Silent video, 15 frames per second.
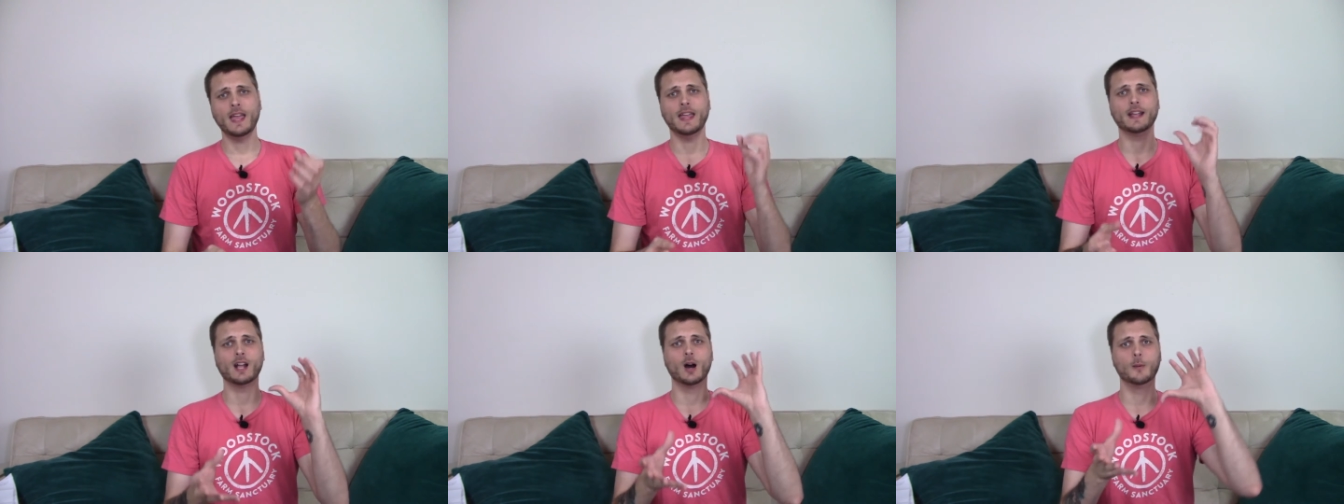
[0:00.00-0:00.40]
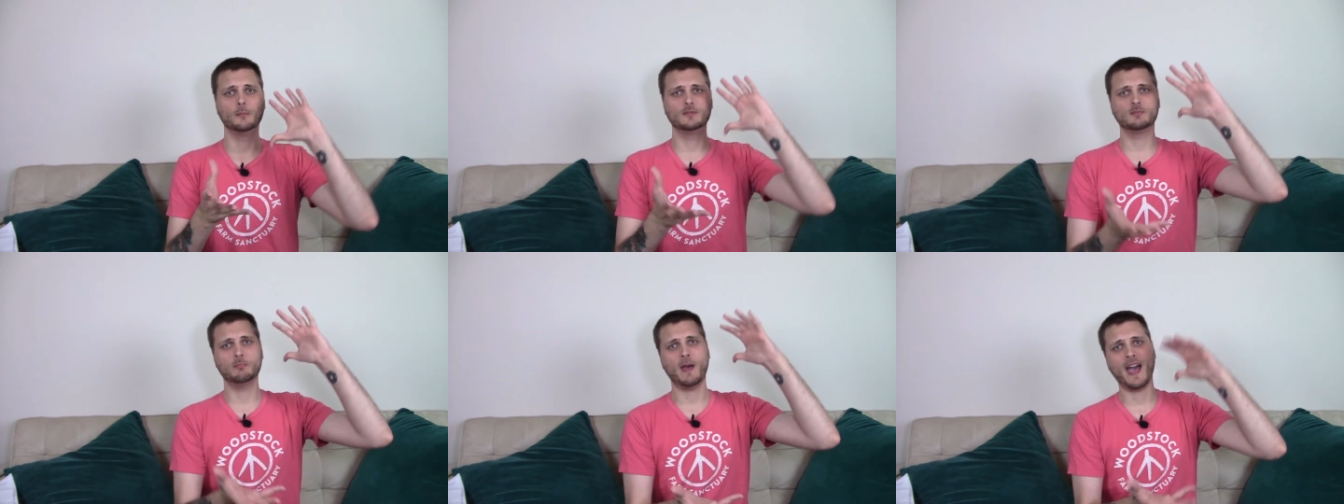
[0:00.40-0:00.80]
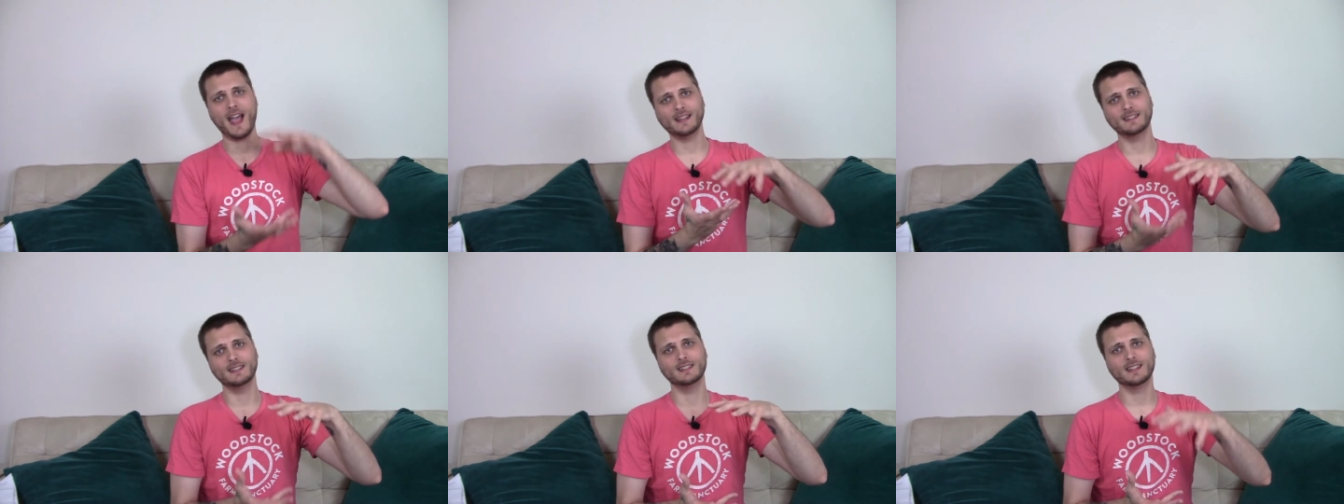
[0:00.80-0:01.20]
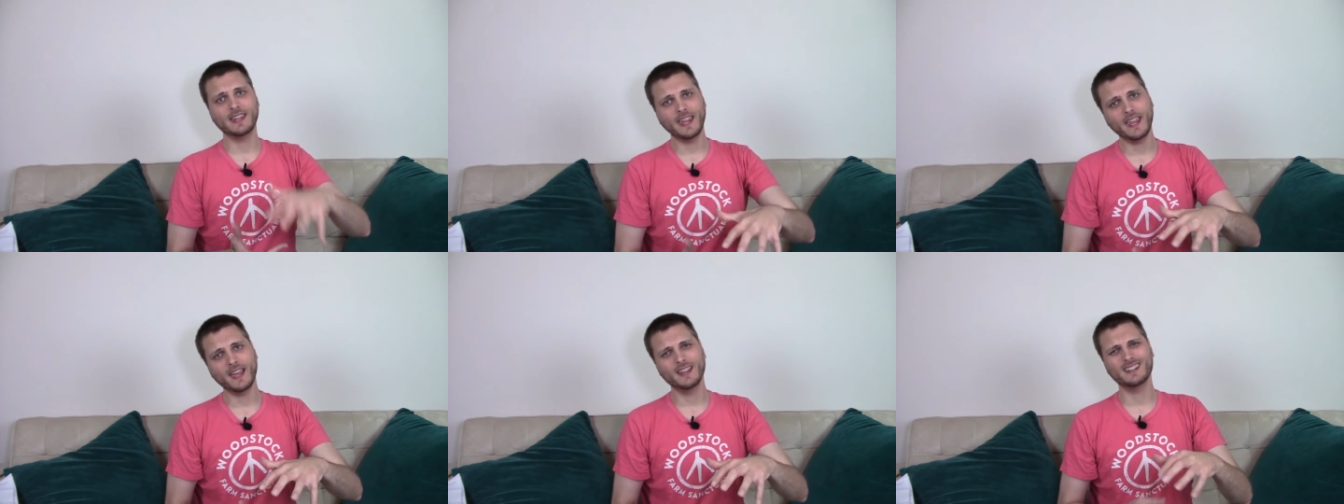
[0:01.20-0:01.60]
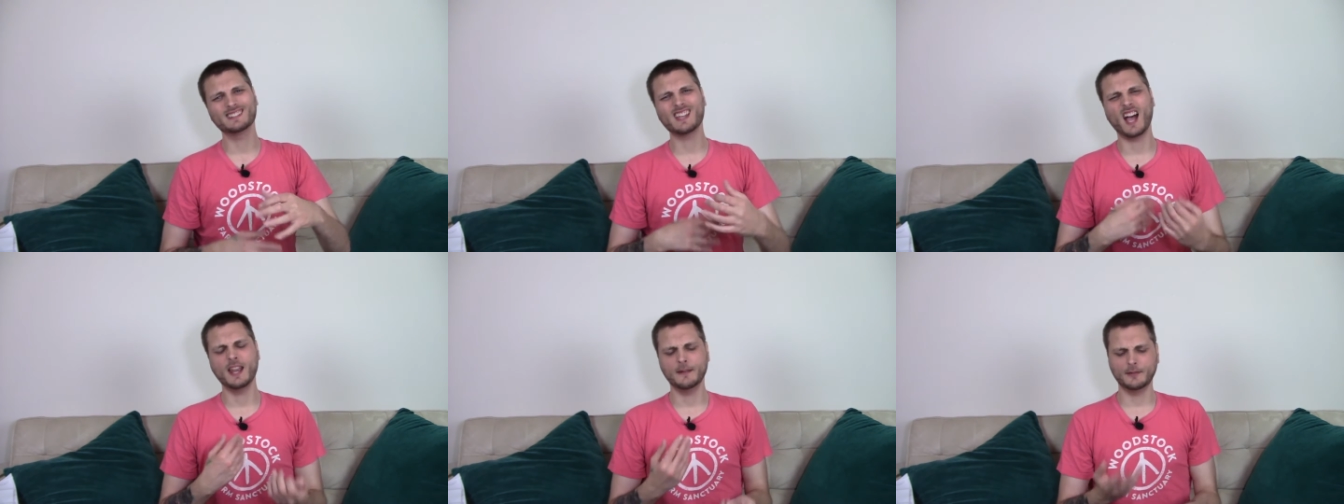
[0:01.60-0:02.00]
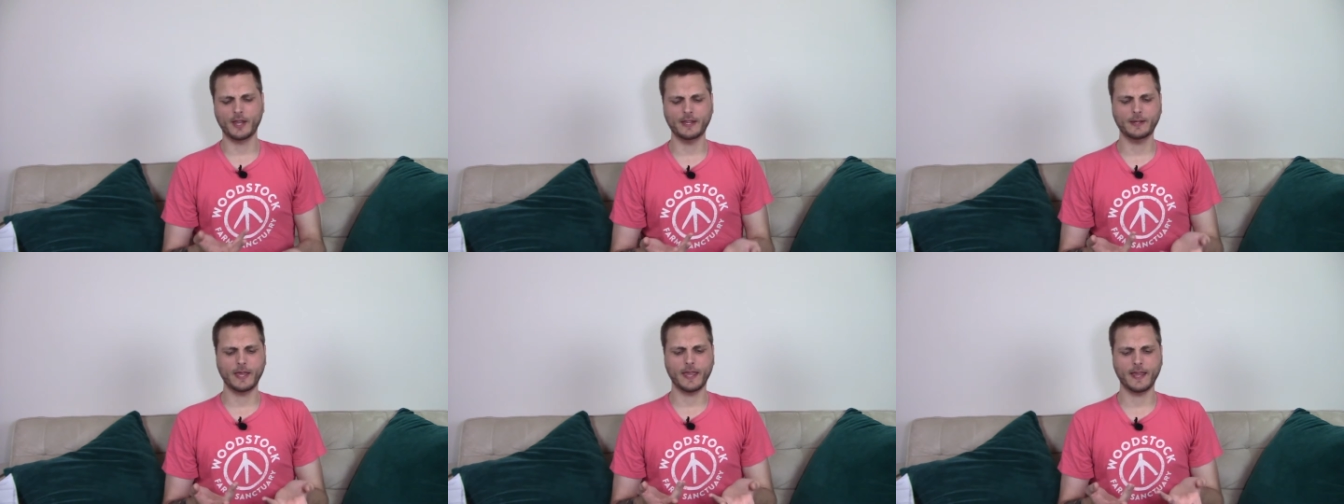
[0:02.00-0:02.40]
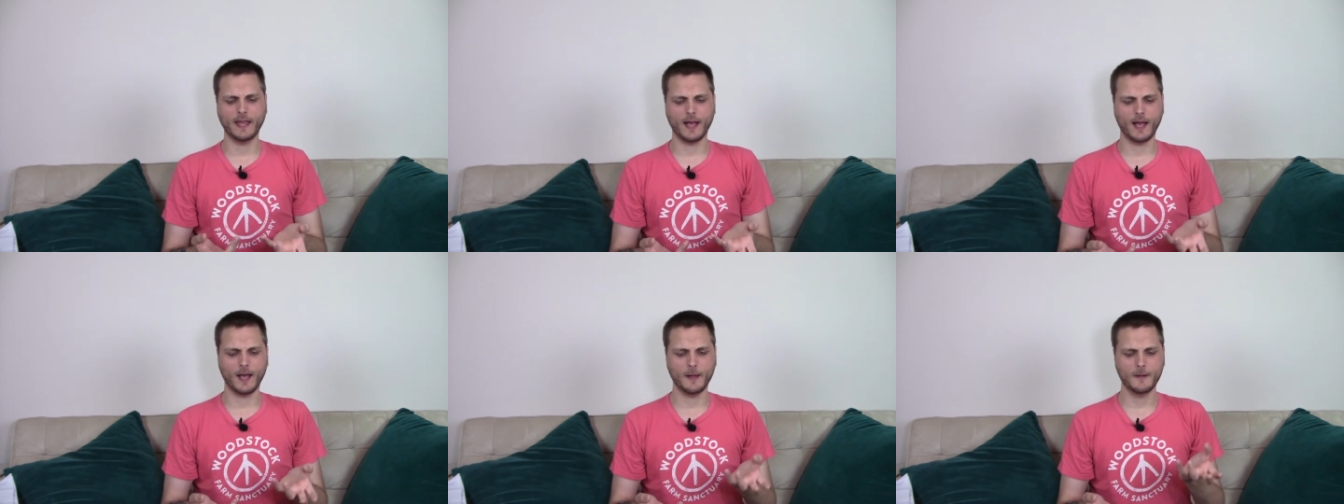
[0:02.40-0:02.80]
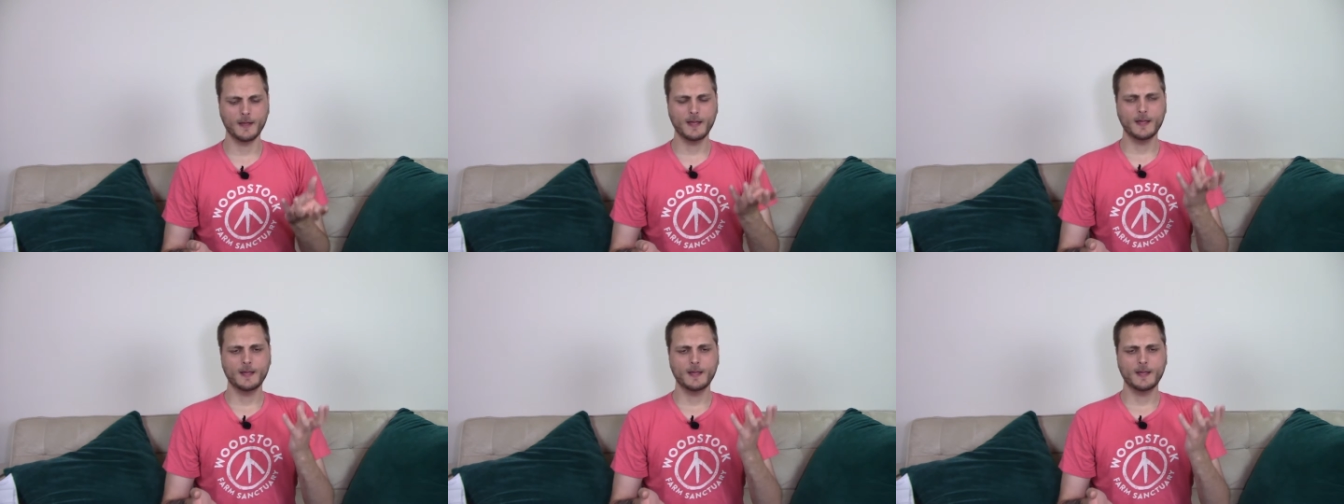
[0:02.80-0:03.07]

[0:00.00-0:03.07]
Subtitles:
It comes packed in the can. It's kind of like a